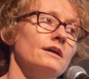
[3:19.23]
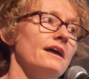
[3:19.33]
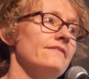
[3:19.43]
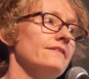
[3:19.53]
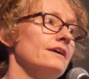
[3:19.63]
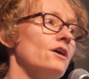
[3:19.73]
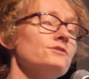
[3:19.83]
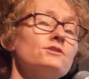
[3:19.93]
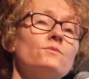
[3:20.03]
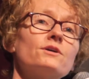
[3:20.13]
And it
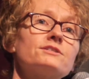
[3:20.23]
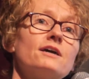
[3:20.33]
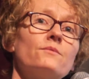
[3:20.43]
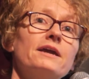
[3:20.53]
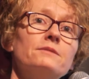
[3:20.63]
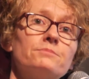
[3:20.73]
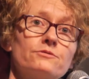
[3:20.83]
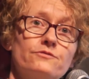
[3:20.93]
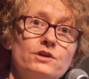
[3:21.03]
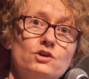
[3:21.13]
also works that way in
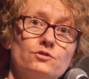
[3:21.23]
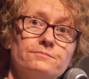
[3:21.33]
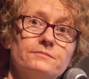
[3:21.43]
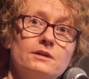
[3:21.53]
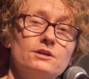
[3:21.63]
perfume.